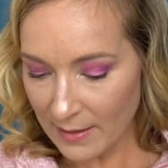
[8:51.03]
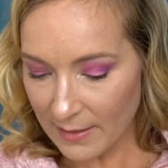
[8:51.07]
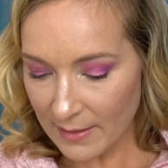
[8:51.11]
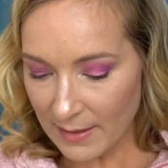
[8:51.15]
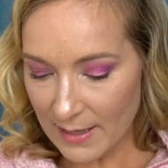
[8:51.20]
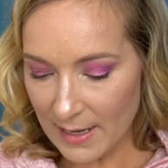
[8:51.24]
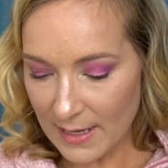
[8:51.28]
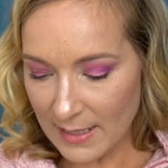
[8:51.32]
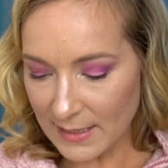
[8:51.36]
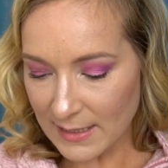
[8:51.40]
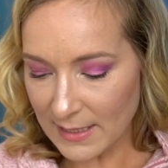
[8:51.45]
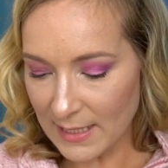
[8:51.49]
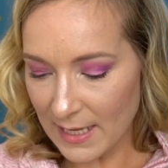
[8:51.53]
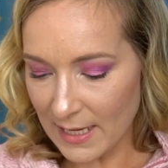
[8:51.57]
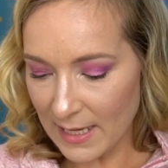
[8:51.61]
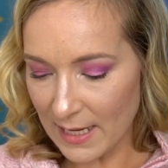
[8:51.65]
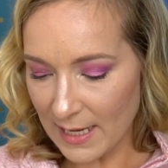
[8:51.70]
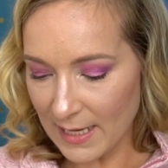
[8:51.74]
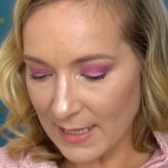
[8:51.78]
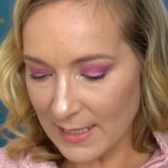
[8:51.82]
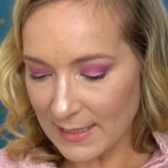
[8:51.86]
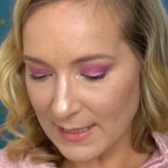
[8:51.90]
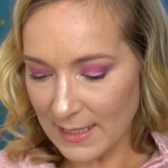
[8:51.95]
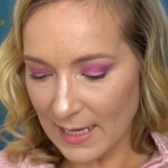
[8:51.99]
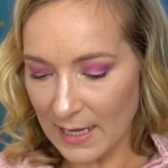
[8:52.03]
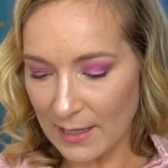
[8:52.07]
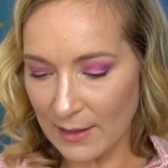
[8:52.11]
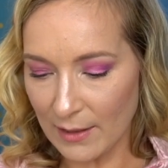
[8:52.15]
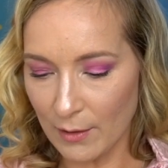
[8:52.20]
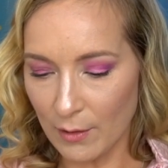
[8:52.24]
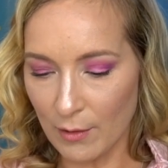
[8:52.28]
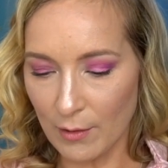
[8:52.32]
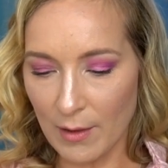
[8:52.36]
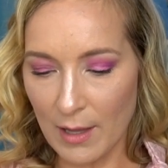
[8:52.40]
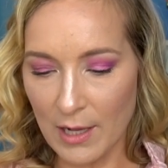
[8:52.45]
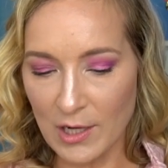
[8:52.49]
The next thing is a
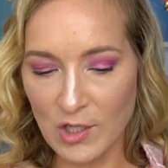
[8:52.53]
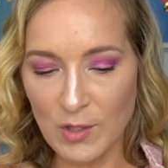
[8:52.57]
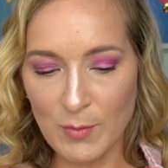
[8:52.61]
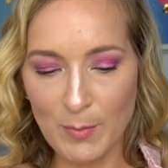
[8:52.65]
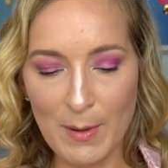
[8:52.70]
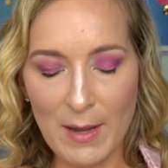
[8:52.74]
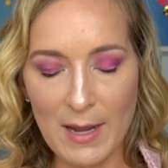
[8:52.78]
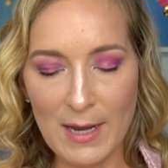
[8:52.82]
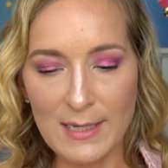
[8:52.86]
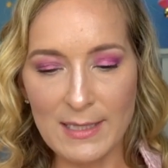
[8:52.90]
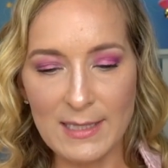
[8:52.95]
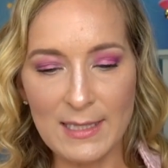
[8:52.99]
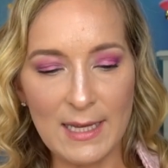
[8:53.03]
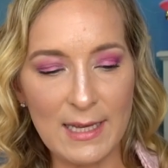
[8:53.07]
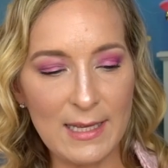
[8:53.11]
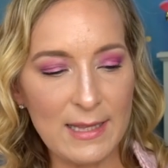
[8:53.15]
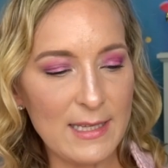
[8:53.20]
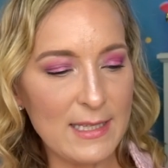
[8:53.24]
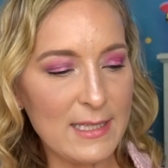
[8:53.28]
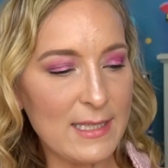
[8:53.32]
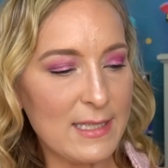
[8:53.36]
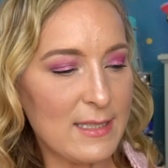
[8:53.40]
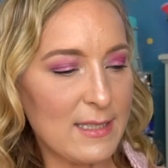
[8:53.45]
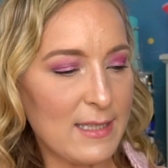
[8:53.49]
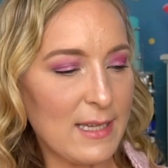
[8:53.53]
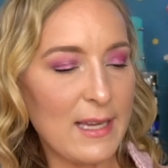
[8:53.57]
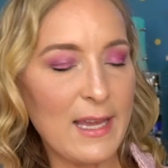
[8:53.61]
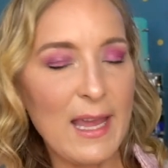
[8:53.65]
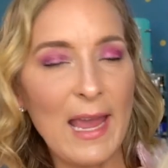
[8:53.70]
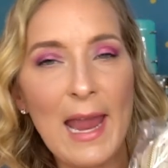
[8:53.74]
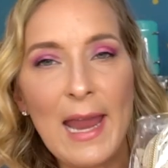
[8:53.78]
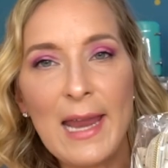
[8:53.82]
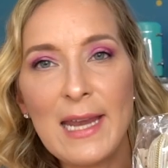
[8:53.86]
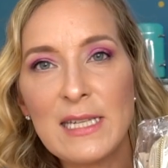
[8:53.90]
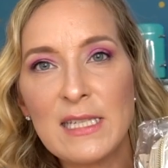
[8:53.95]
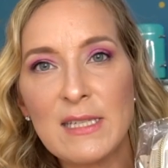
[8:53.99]
little lunchbox, and this is a
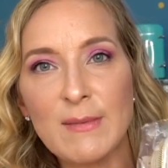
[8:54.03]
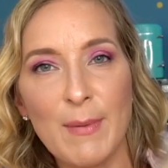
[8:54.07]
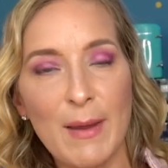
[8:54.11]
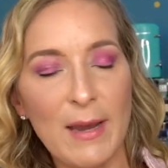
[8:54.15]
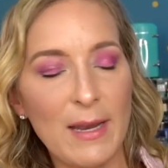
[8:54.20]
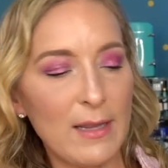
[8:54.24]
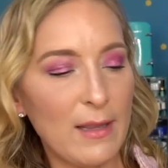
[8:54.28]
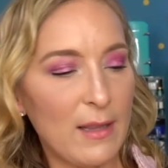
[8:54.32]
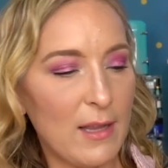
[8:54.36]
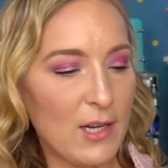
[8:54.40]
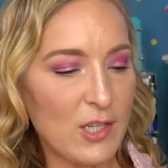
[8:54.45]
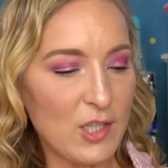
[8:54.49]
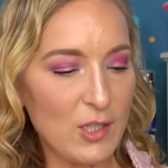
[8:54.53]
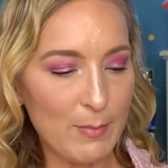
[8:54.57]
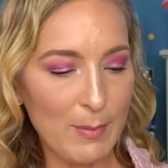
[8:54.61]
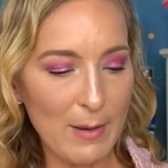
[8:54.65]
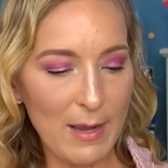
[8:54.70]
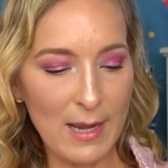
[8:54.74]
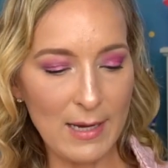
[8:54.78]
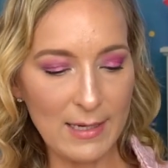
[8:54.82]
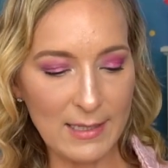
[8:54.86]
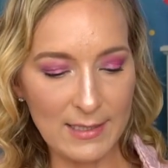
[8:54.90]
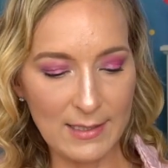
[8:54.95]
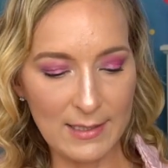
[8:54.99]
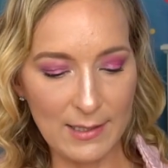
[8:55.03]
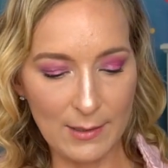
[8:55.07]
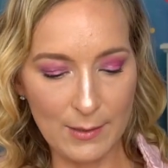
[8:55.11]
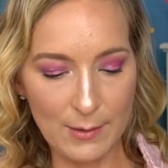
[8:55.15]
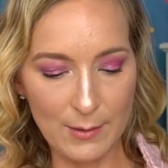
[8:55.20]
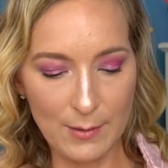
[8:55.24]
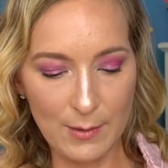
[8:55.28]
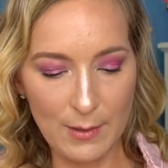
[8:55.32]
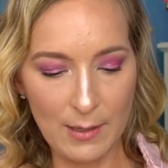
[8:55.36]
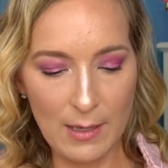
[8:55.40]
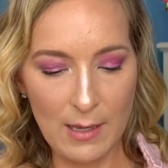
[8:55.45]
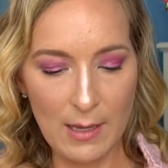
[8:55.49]
Kate Spade lunchbox,
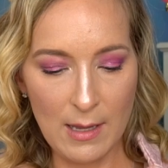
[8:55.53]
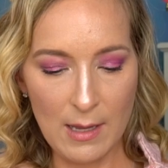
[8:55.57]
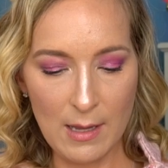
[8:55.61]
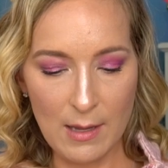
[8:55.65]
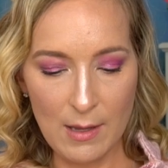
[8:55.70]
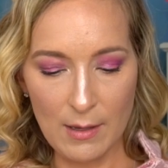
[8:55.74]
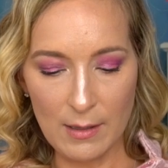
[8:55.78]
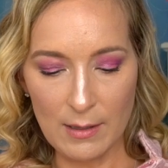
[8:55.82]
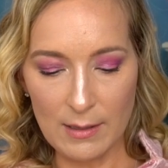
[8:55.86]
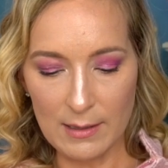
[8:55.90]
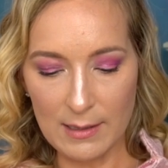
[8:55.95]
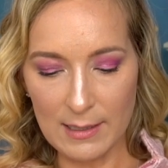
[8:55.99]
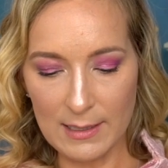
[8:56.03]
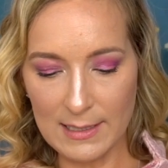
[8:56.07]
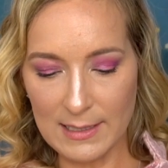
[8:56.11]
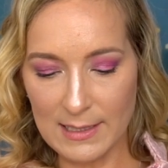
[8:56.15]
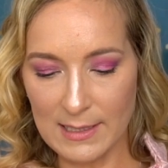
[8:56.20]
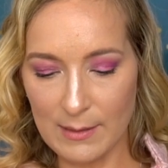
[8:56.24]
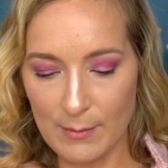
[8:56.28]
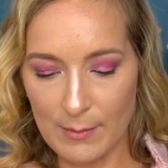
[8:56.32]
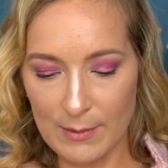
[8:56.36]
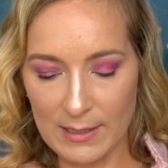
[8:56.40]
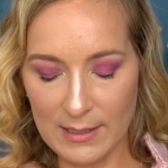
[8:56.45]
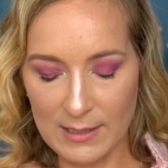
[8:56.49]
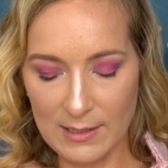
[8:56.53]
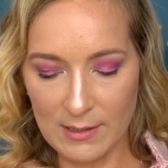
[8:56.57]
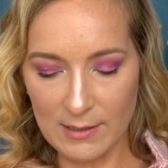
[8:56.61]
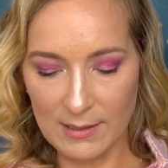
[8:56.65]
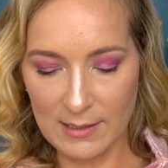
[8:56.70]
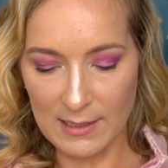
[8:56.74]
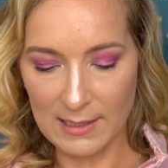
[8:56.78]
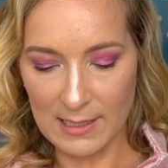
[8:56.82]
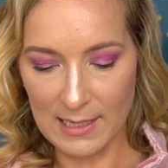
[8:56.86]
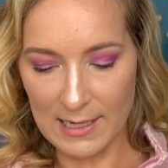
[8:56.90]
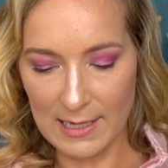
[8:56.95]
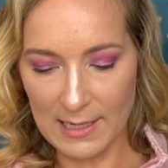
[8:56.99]
so let's see what this
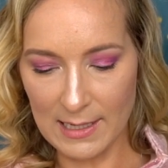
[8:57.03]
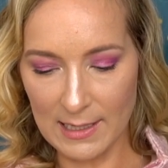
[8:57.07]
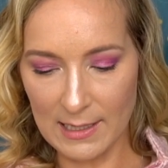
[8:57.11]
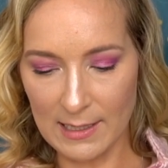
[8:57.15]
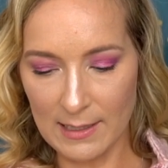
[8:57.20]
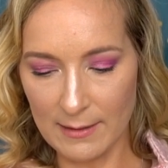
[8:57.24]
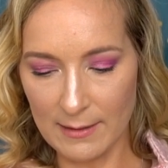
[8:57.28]
looks like.